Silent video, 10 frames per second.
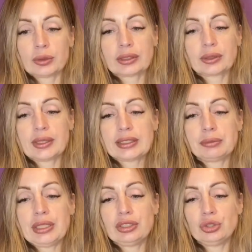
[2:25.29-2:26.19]
So this
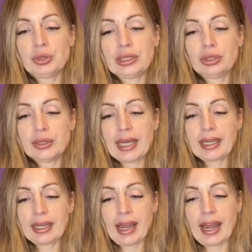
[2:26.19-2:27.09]
means you need to take
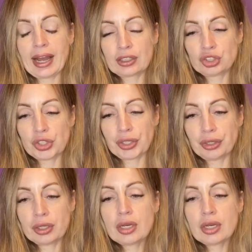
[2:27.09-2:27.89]
an action